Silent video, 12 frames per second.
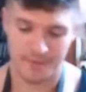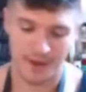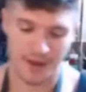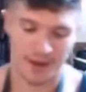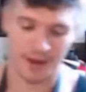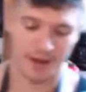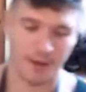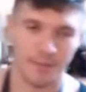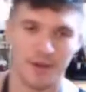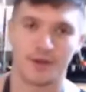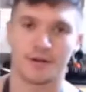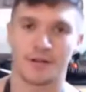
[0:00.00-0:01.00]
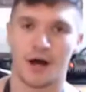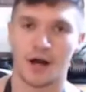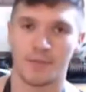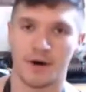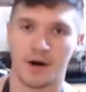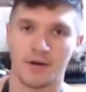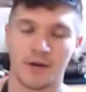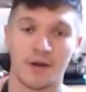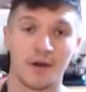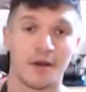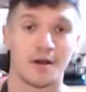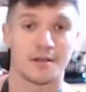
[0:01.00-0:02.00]
and I'm here to talk about
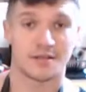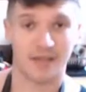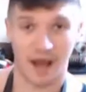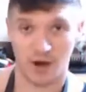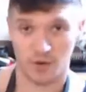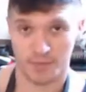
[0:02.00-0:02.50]
sound